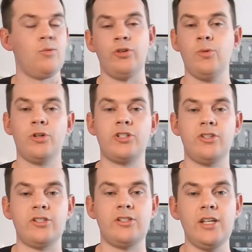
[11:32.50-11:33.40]
were you watching
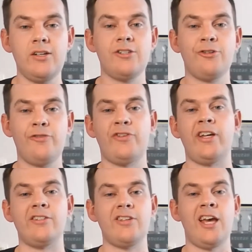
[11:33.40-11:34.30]
the Steelers
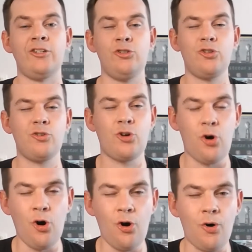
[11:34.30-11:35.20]
offense and you could
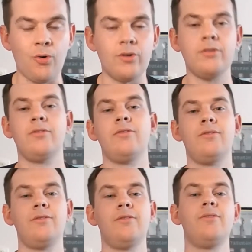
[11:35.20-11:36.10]
call
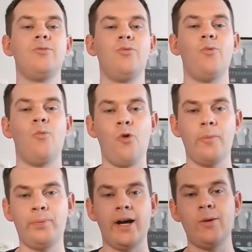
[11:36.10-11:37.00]

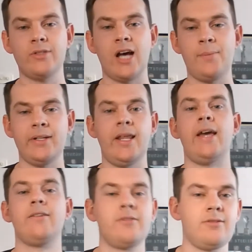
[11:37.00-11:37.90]
what play was coming
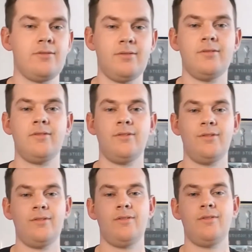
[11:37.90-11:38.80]
next?
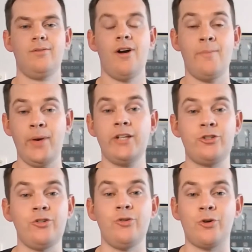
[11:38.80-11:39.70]
I
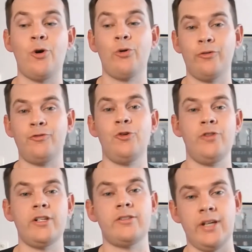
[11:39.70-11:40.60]
bet you called a few
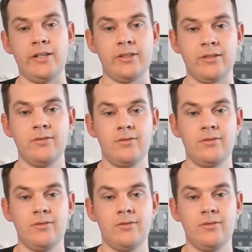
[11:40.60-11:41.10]
this season.